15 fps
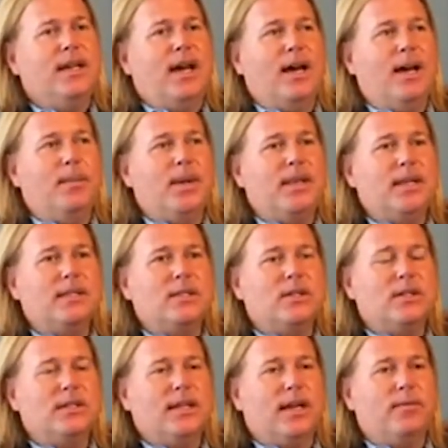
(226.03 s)
I think it's a
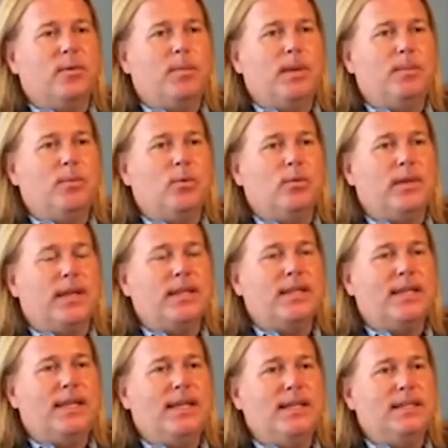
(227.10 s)
good time for people, now that the
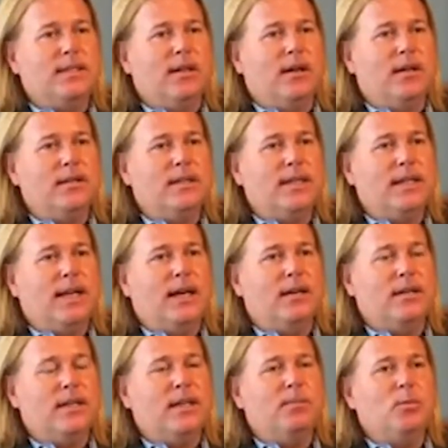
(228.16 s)
heat's gone, to get out
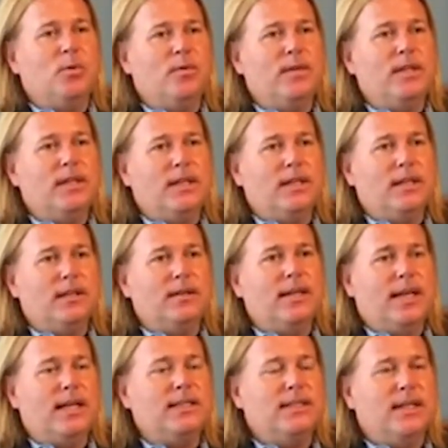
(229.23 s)
and get moving again, get
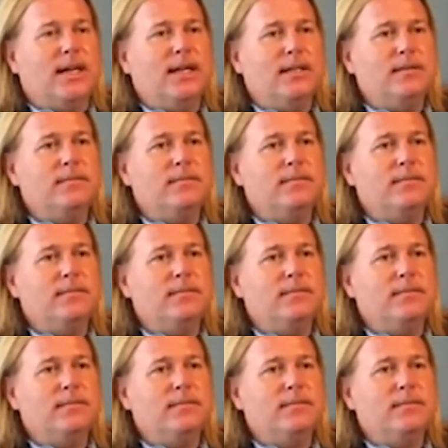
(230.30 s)
outside.